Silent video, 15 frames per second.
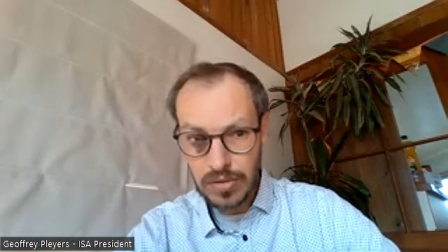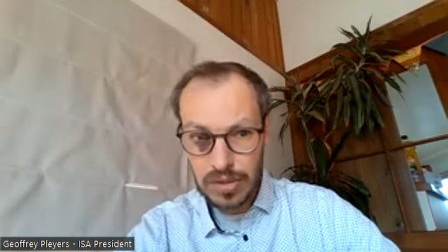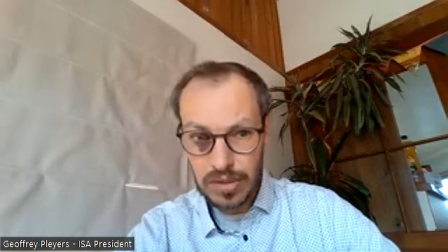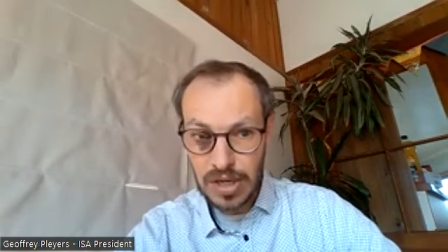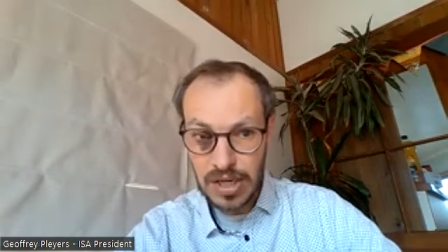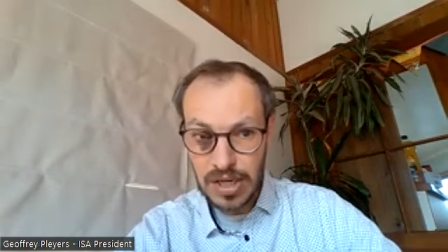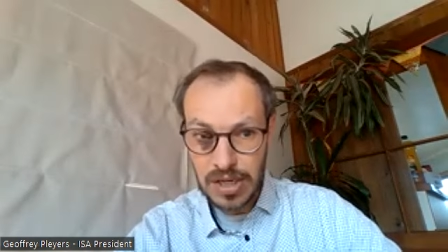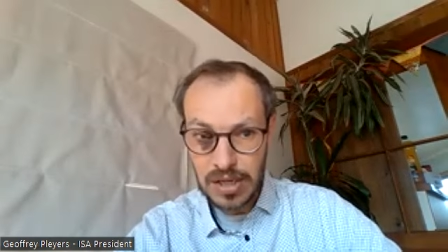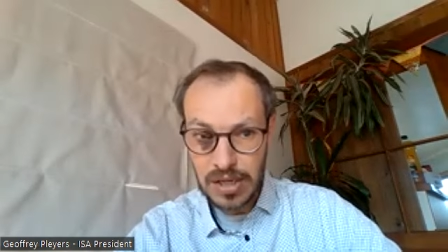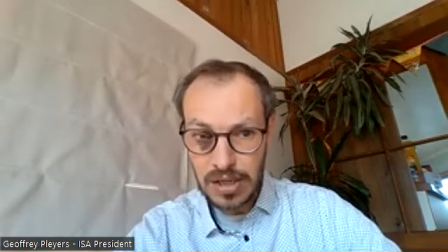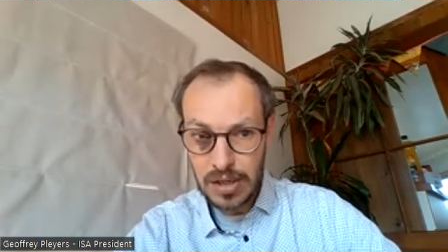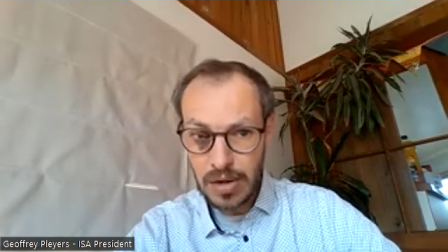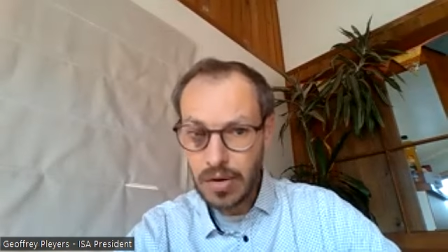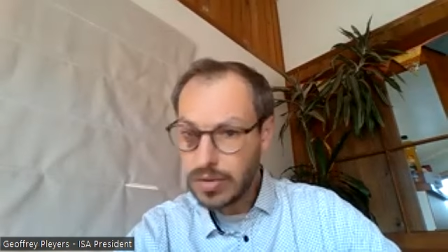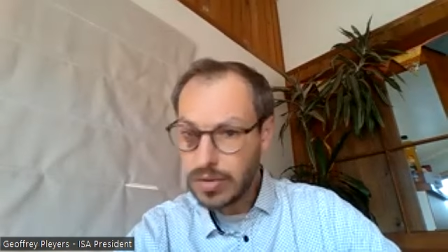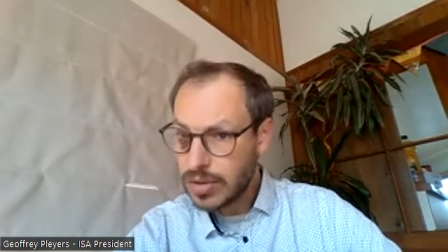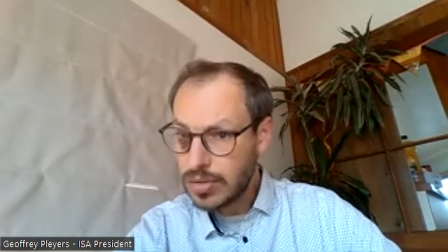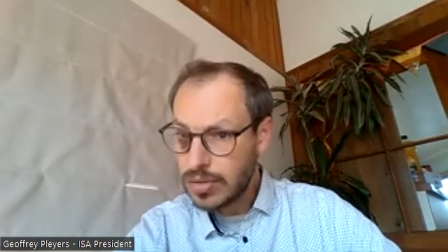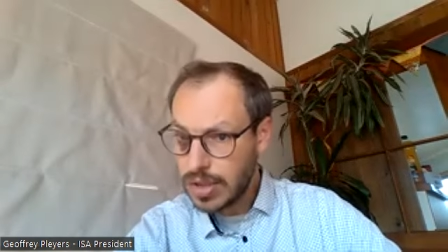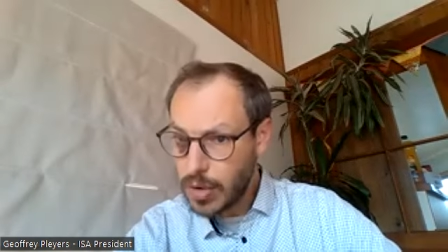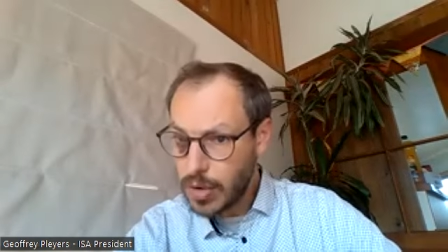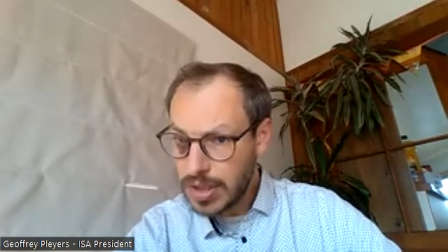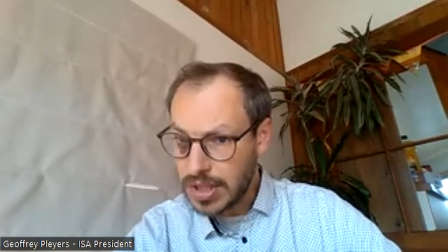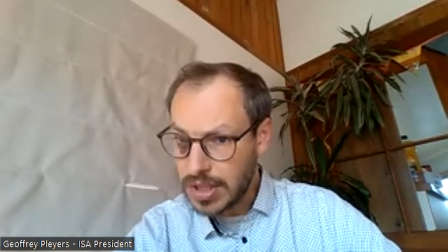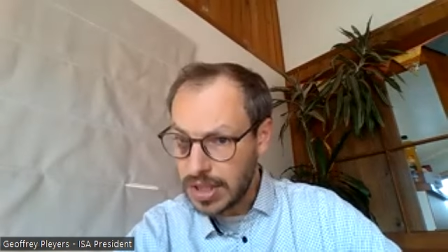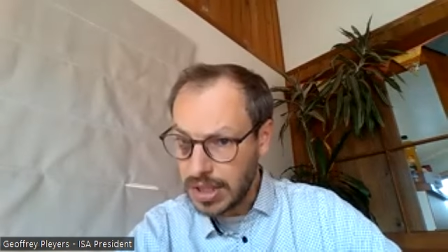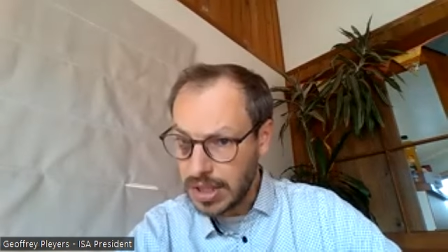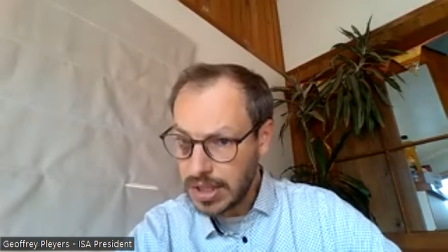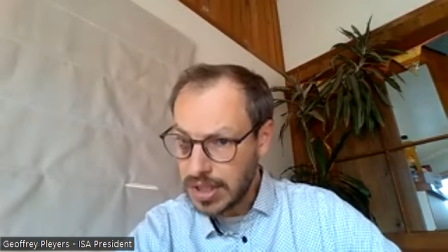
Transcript: study also democracy?